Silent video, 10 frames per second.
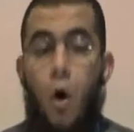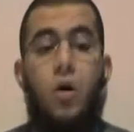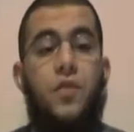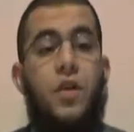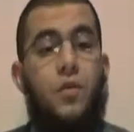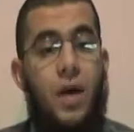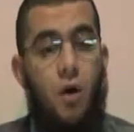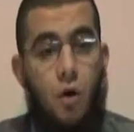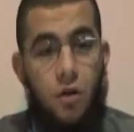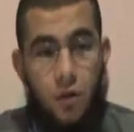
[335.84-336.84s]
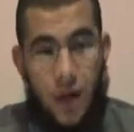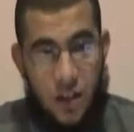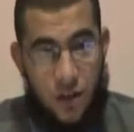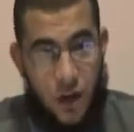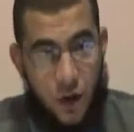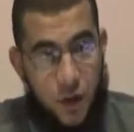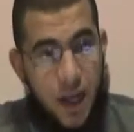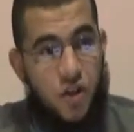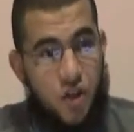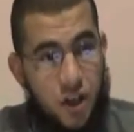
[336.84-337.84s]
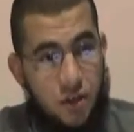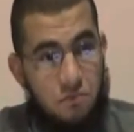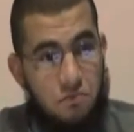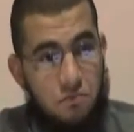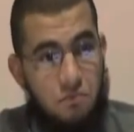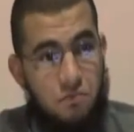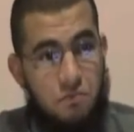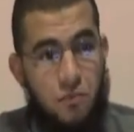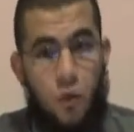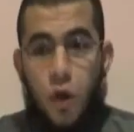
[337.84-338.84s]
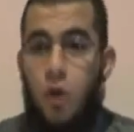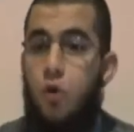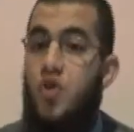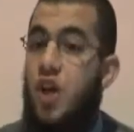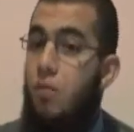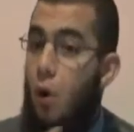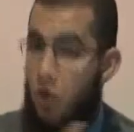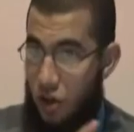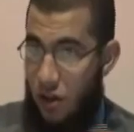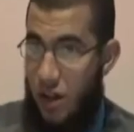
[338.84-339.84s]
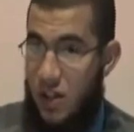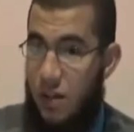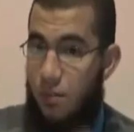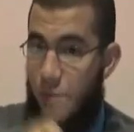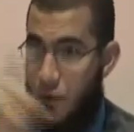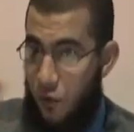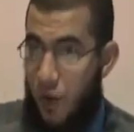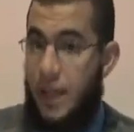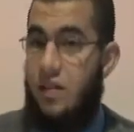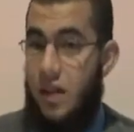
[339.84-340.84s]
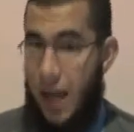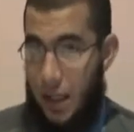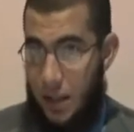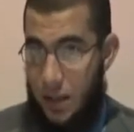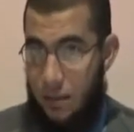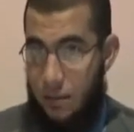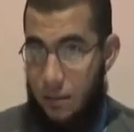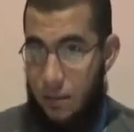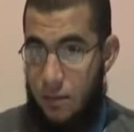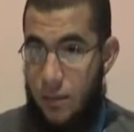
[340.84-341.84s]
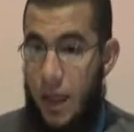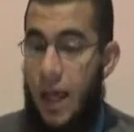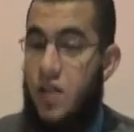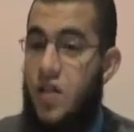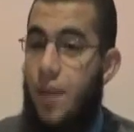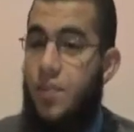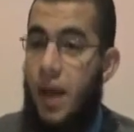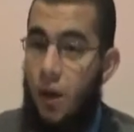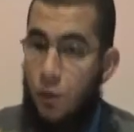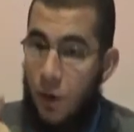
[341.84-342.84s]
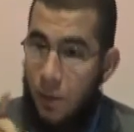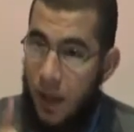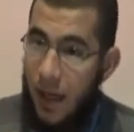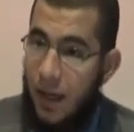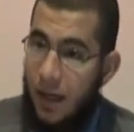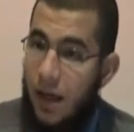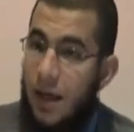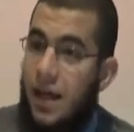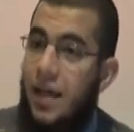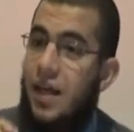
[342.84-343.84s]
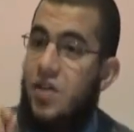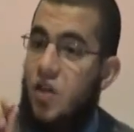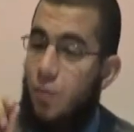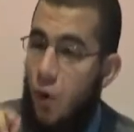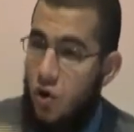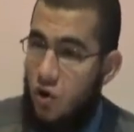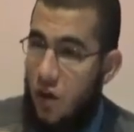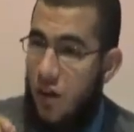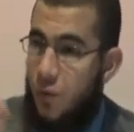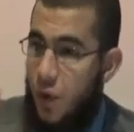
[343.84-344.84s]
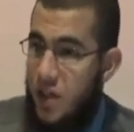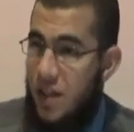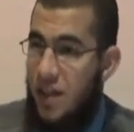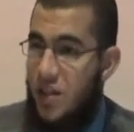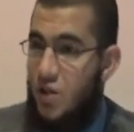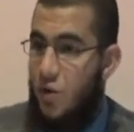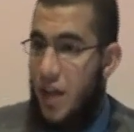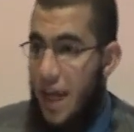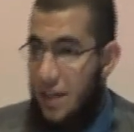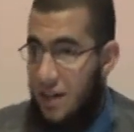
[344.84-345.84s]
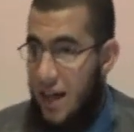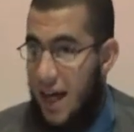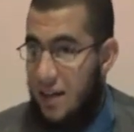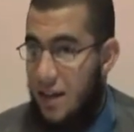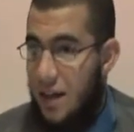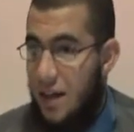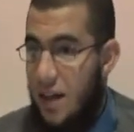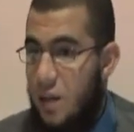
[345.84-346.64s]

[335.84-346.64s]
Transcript: All the rest of the creation will use emotionalism before intellect. Except a human being, he is supposed to give precedence to the intellect